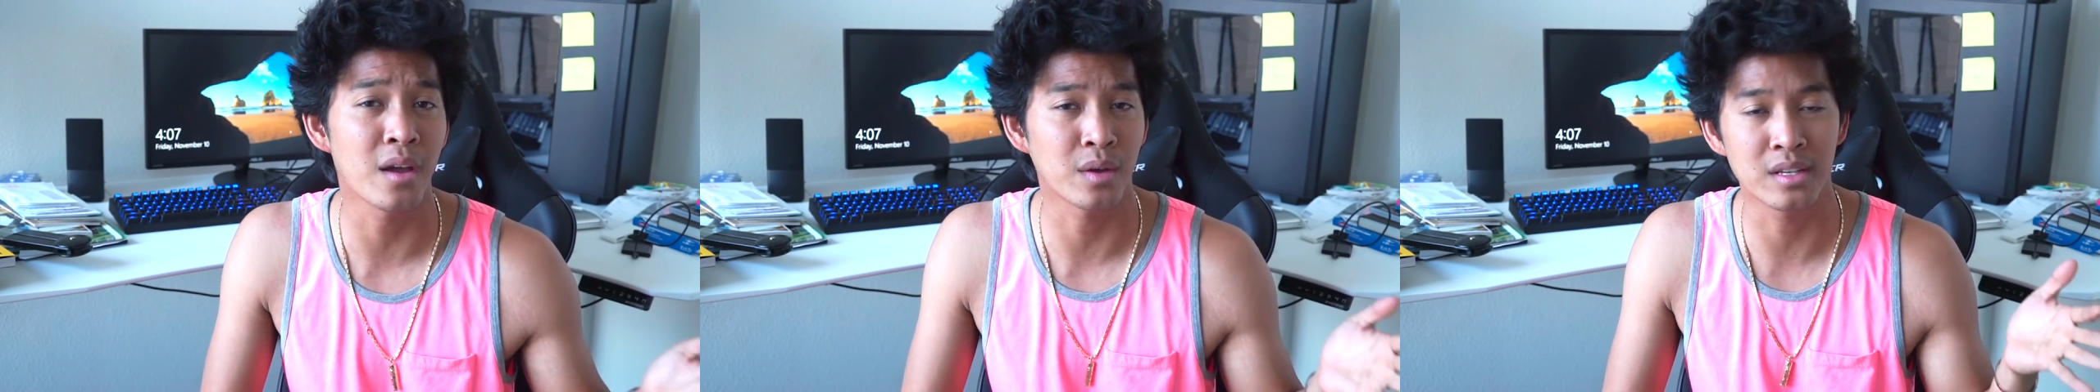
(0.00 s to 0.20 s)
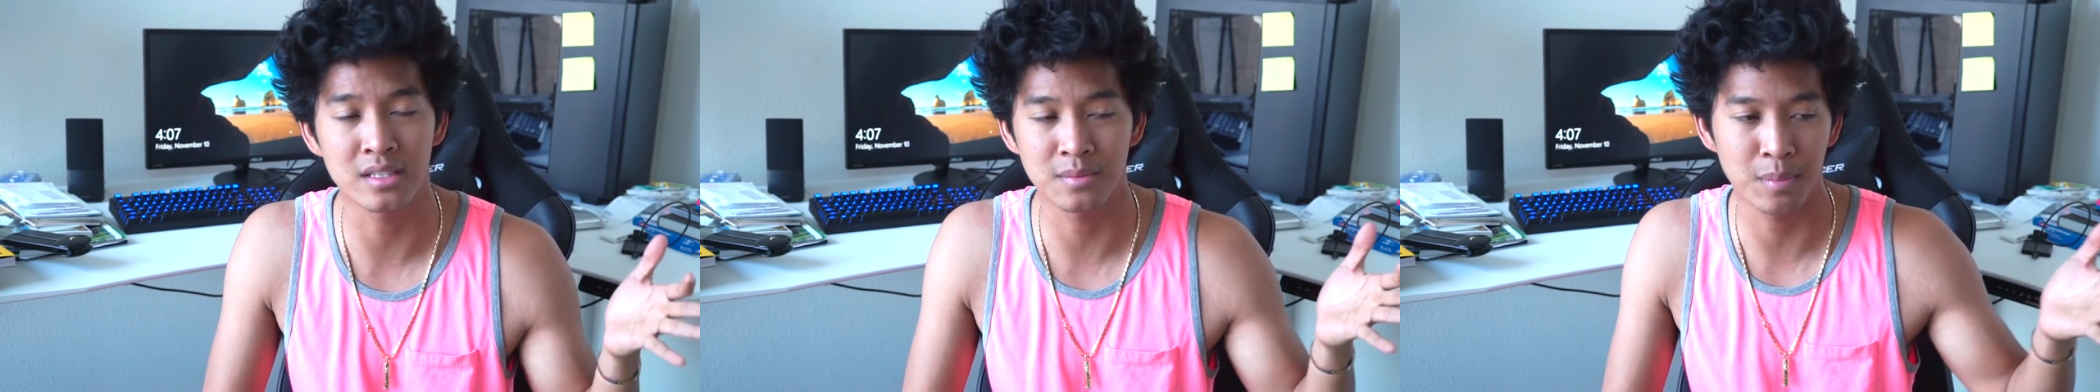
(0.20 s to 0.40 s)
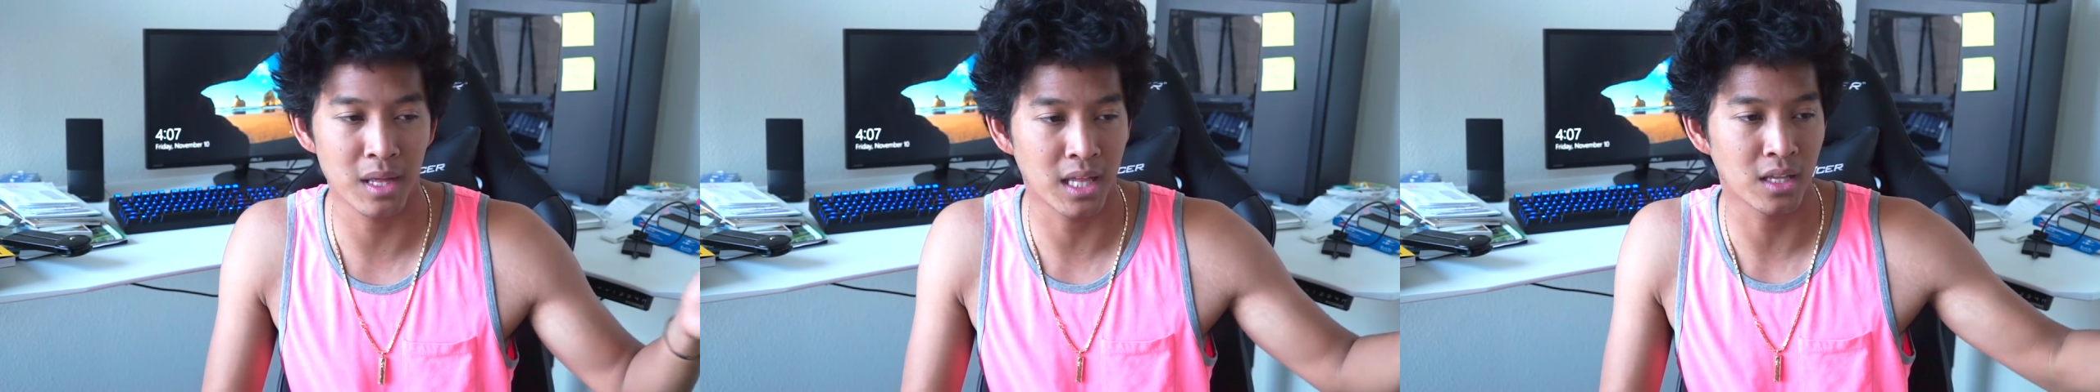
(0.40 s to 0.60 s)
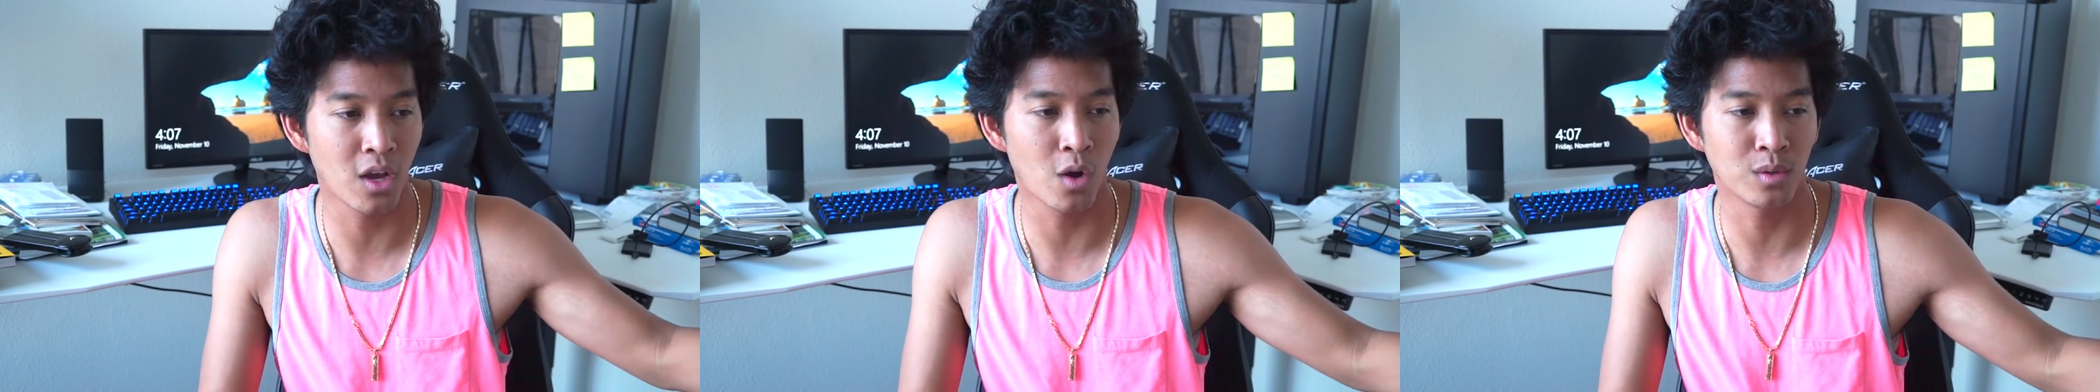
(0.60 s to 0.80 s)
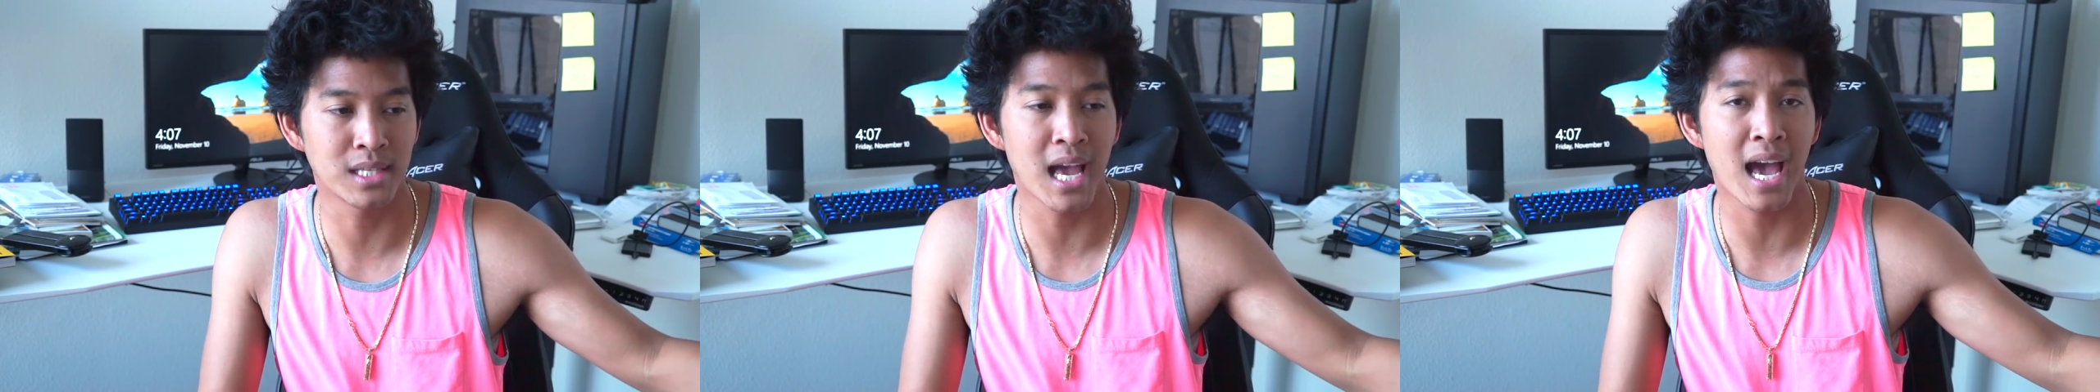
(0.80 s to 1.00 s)
You can just be like,
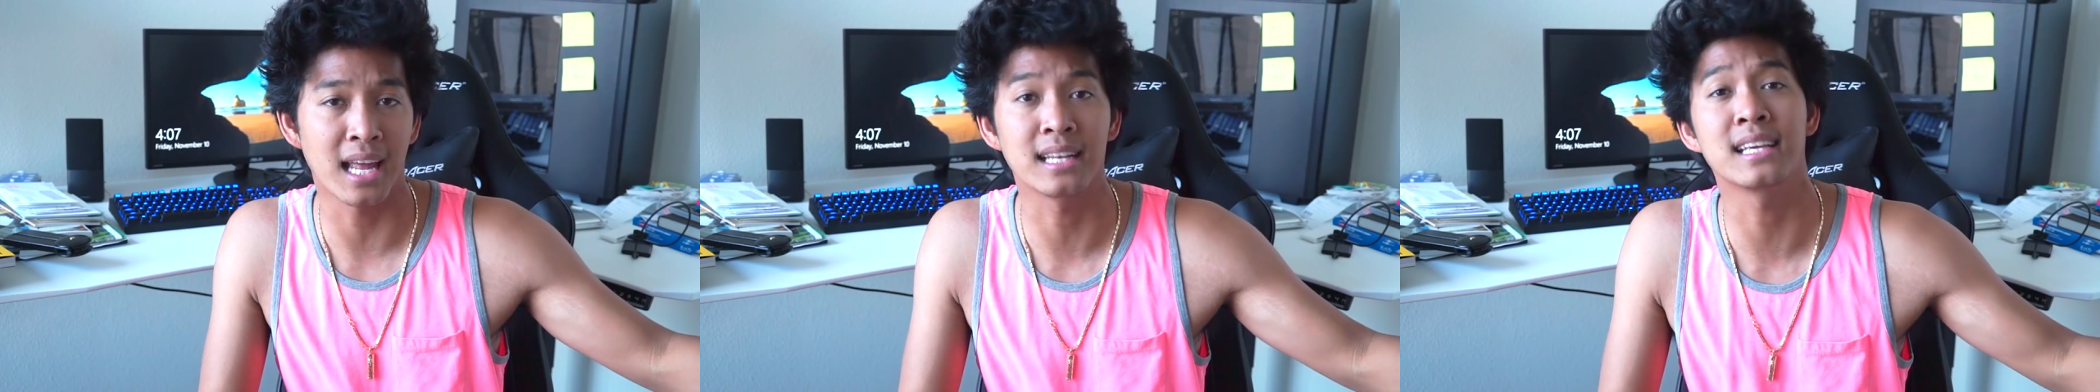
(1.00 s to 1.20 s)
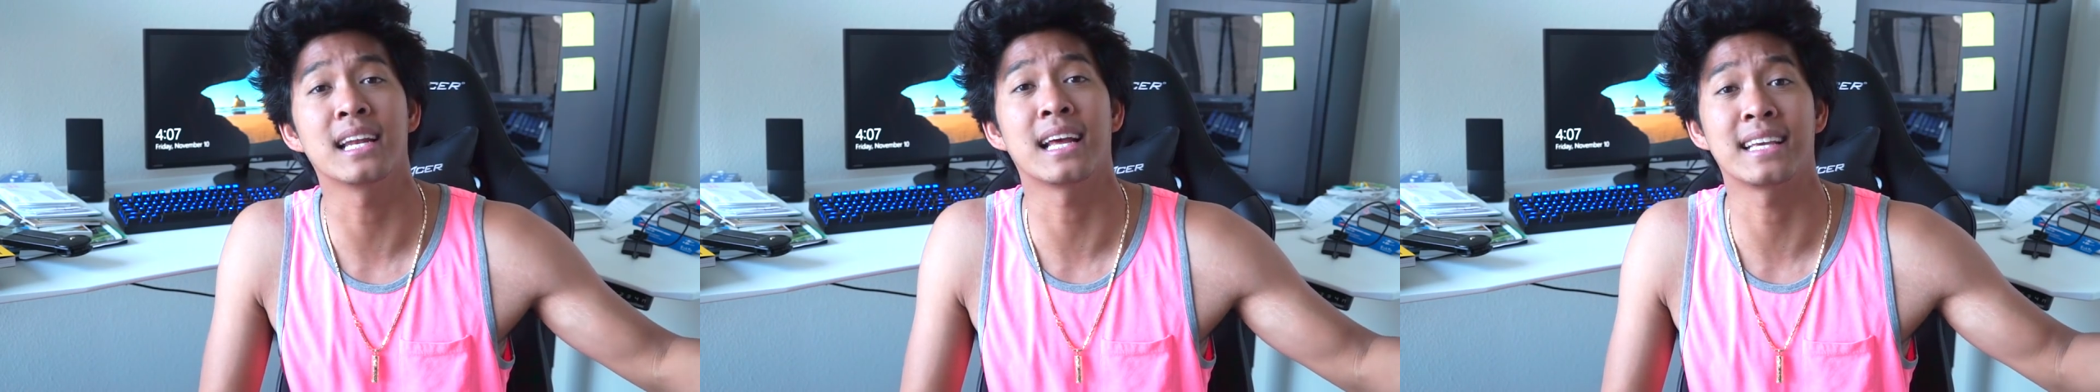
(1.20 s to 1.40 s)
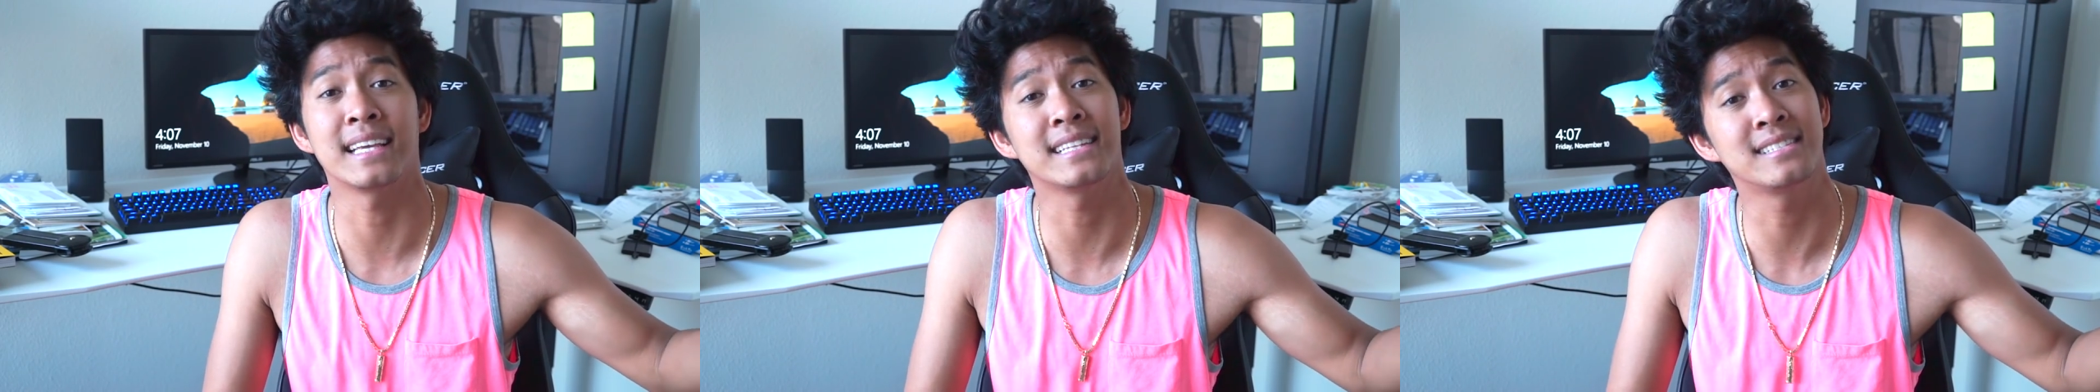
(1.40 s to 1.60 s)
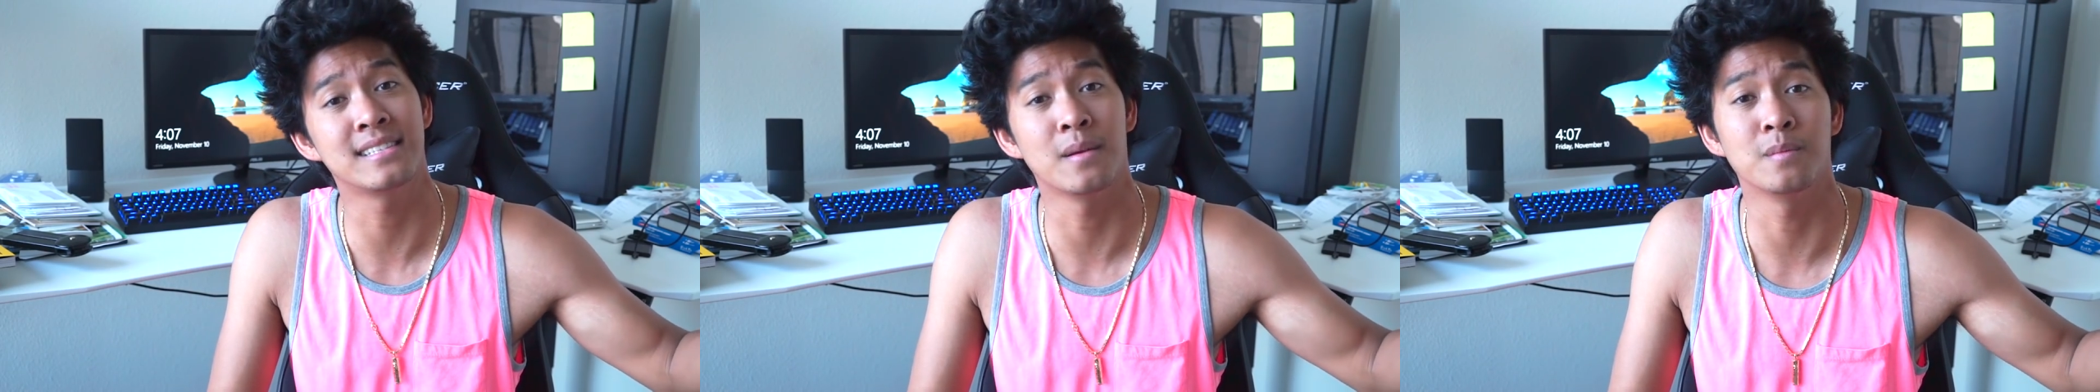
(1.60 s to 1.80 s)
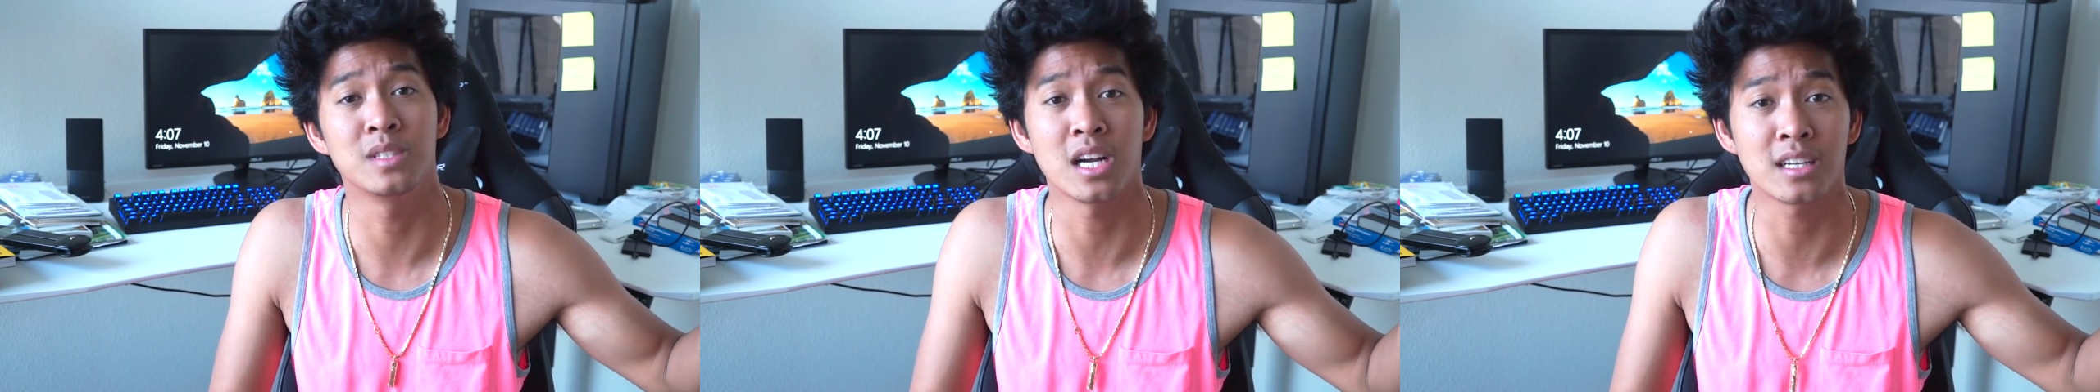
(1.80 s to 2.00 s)
yo, dad, can I get
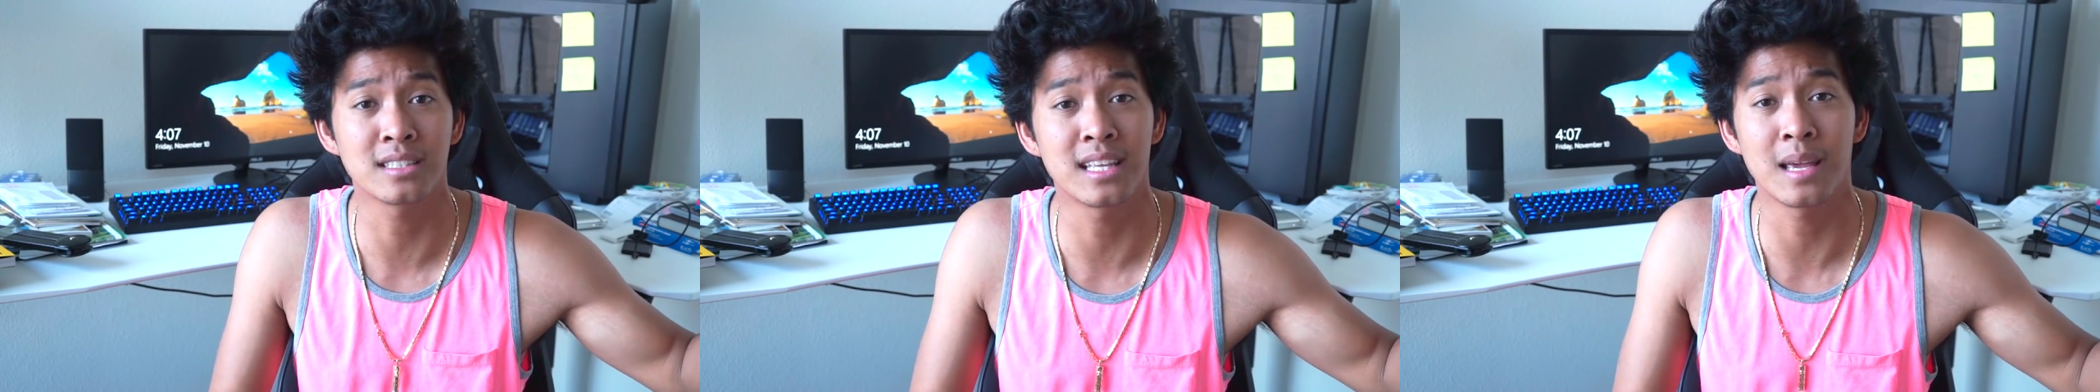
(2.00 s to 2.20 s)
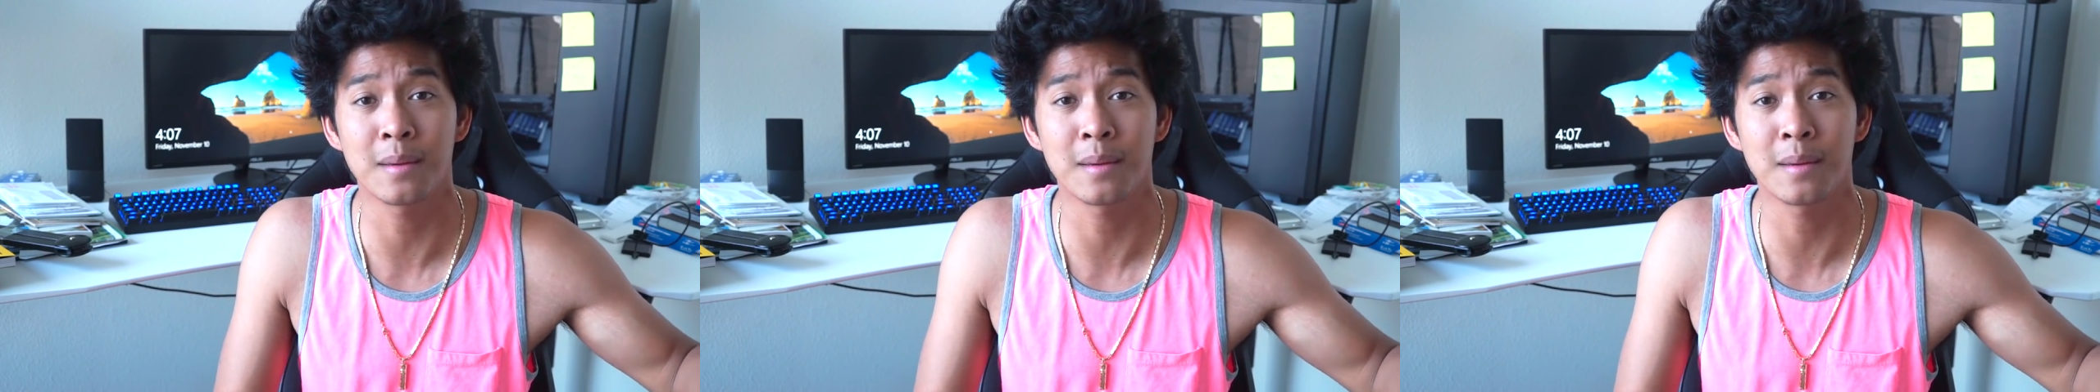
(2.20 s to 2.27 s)
some duct